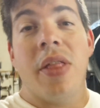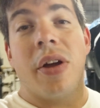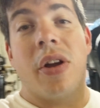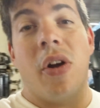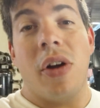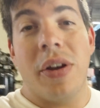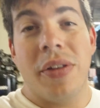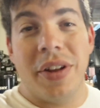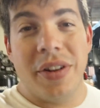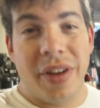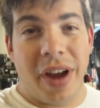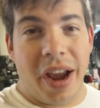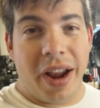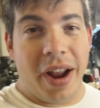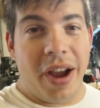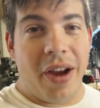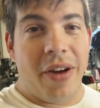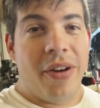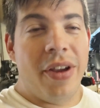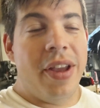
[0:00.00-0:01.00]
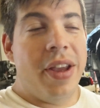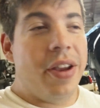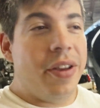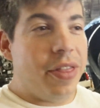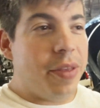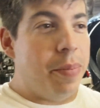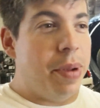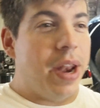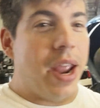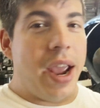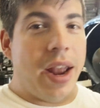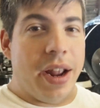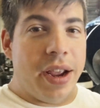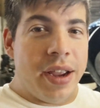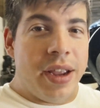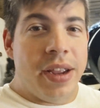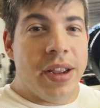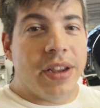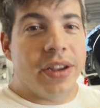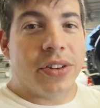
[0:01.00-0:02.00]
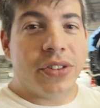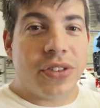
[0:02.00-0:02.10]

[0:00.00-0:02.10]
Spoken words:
The car on the dyno, the banana,